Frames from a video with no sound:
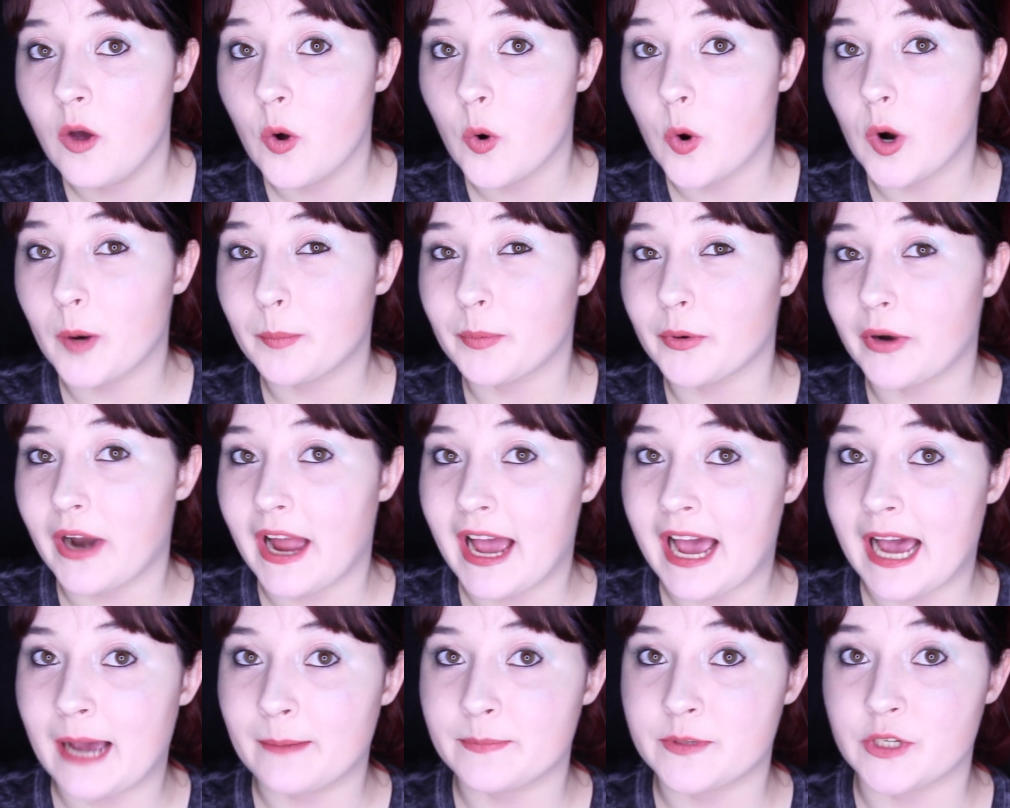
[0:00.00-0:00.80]
or
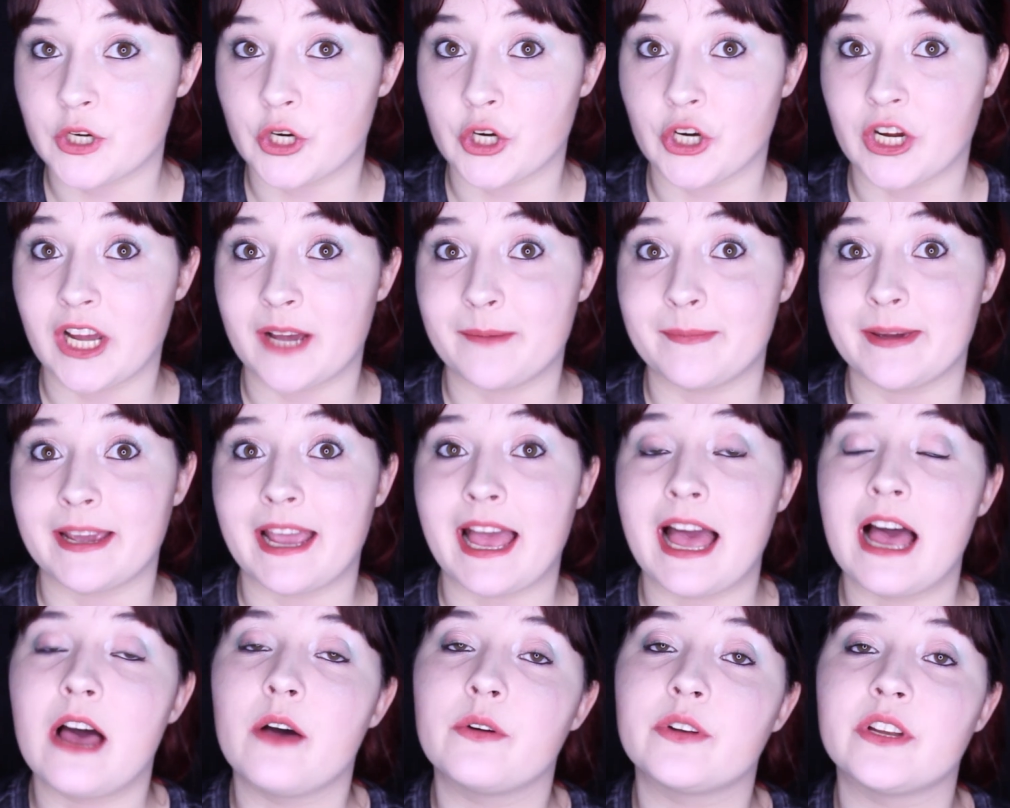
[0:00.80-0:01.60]
perhaps her coming
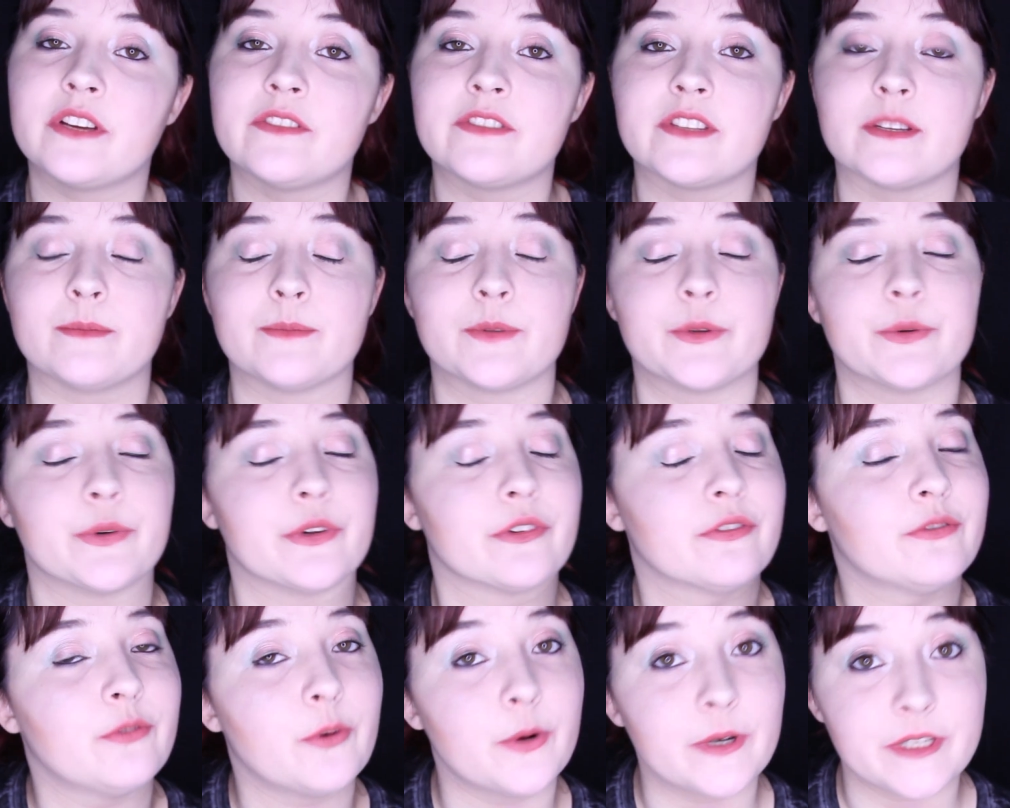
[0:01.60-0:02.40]
out of some sort
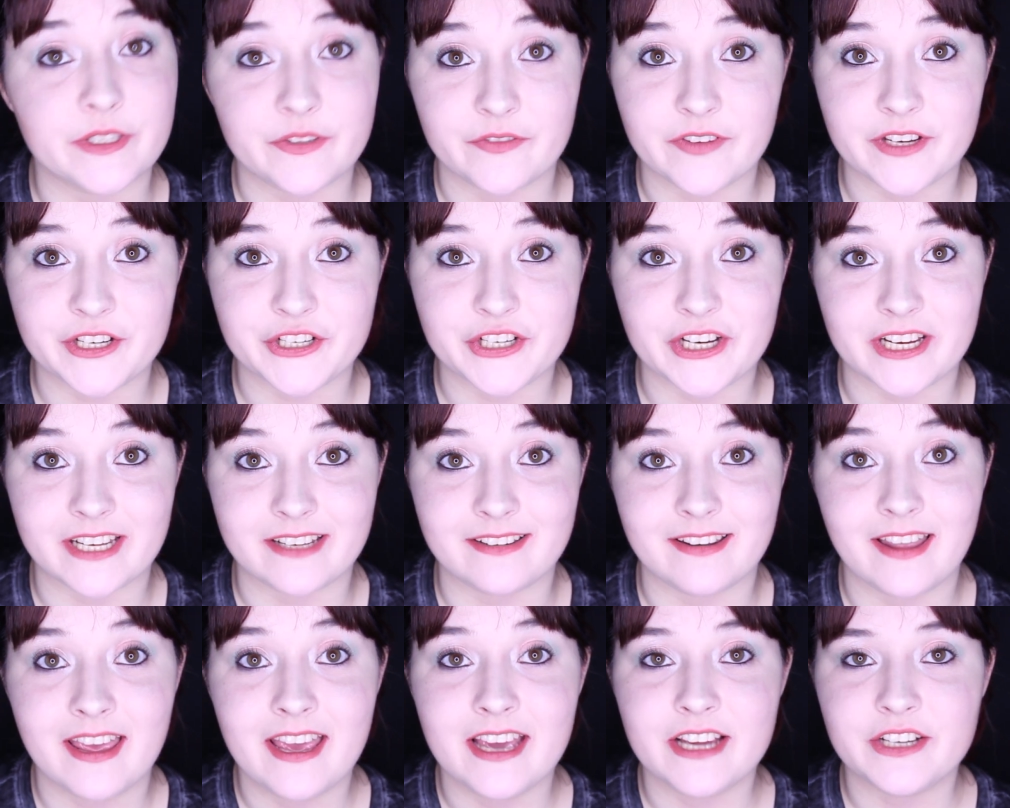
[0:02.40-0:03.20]
of force
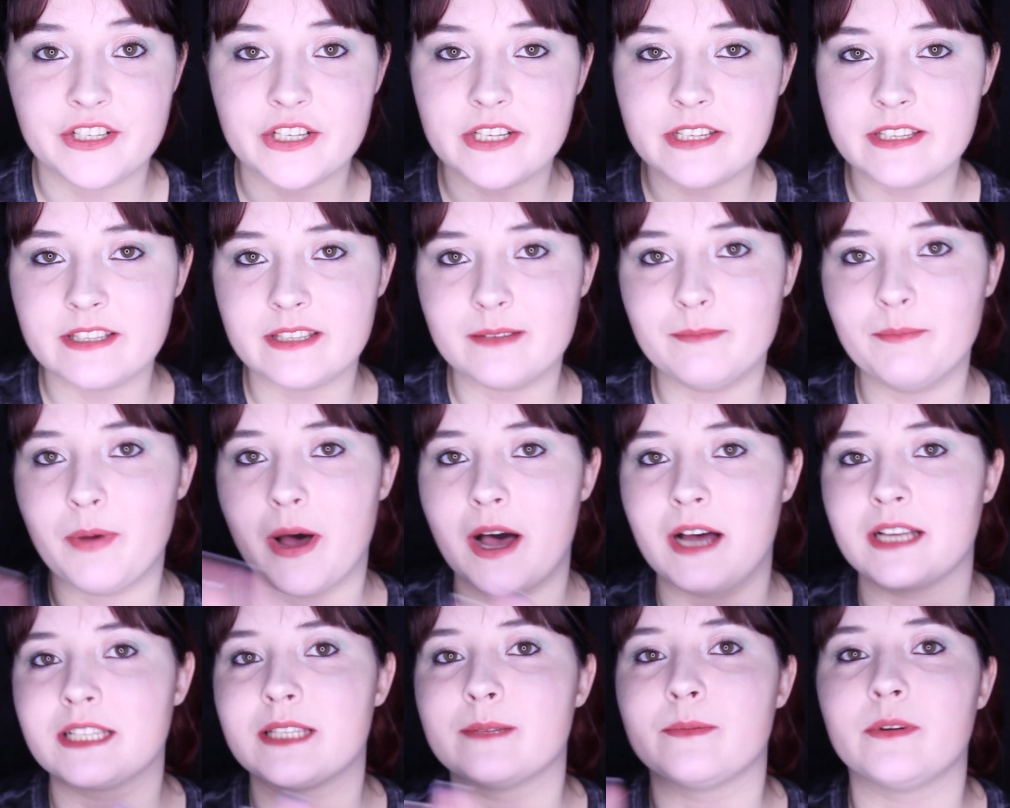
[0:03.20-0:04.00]
vision, just some
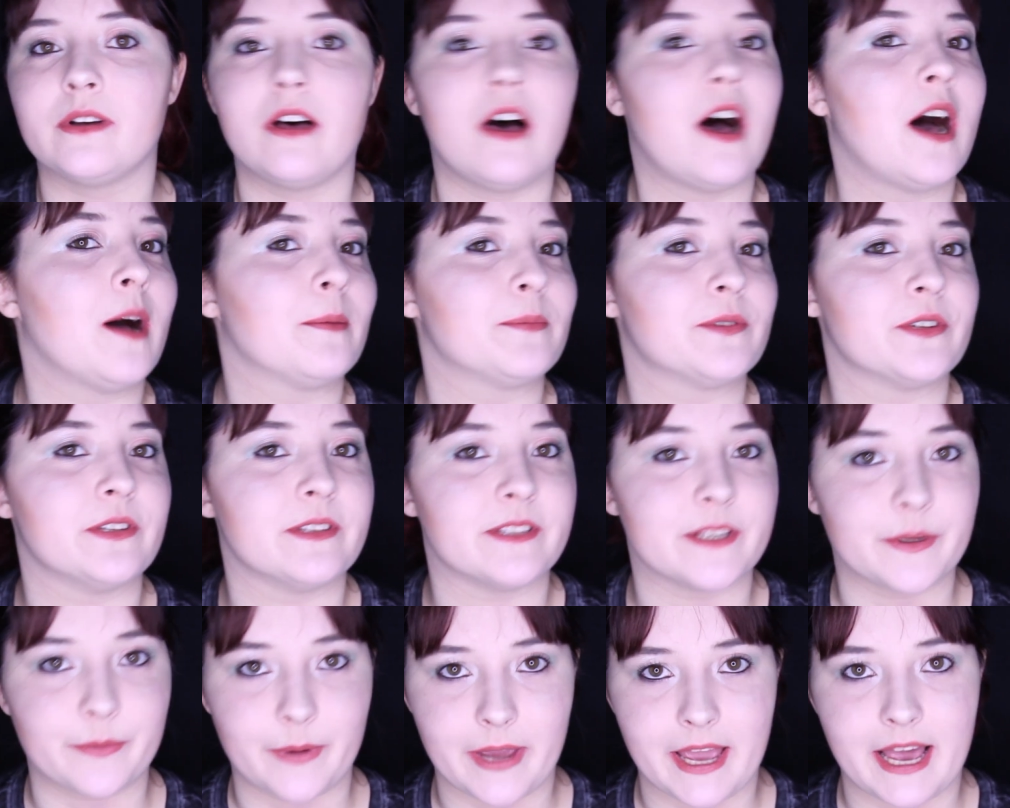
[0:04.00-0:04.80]
possible
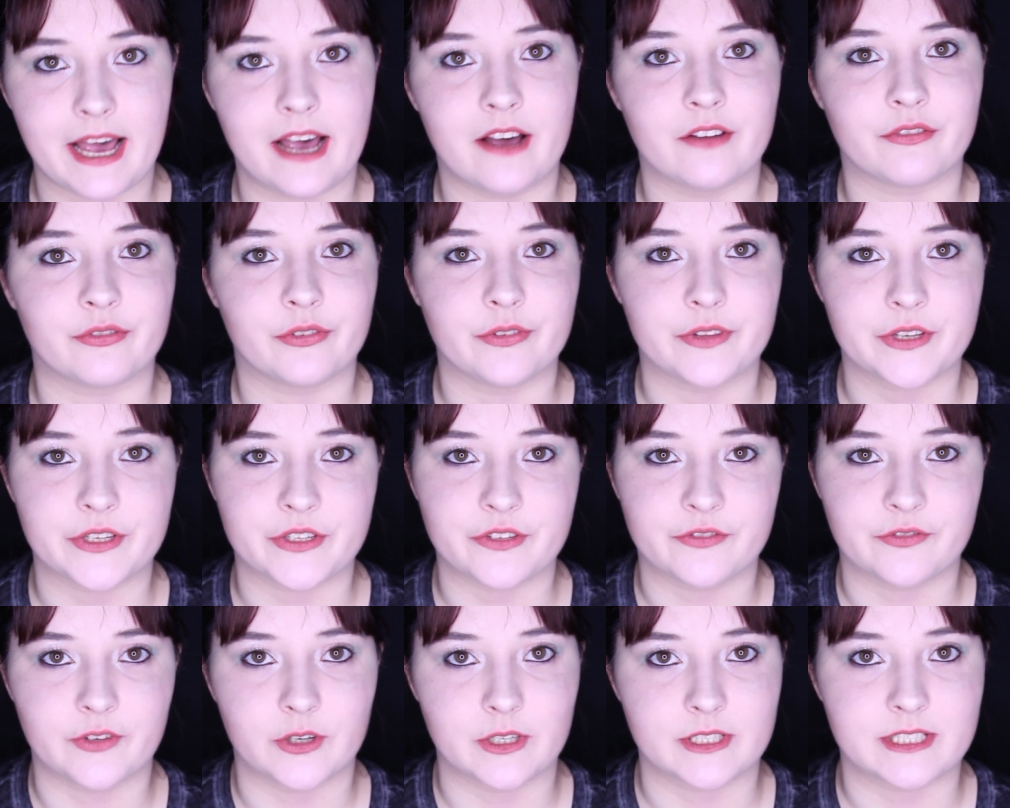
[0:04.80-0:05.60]
options that we have for
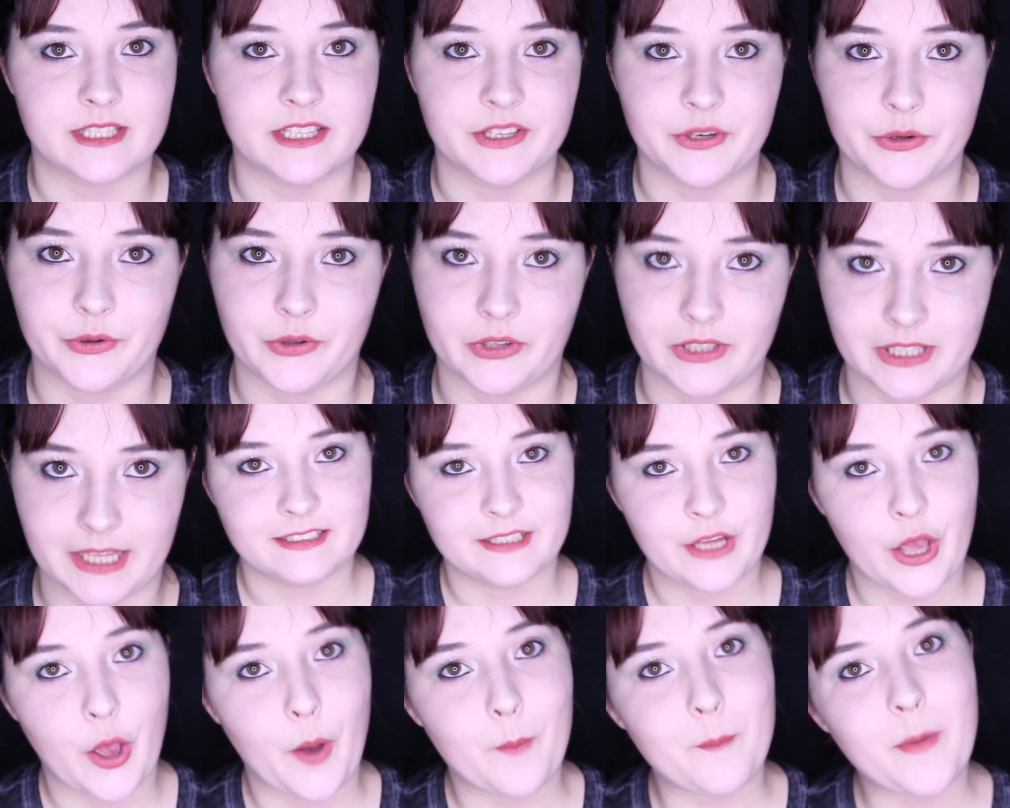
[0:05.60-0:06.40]
this first little clip.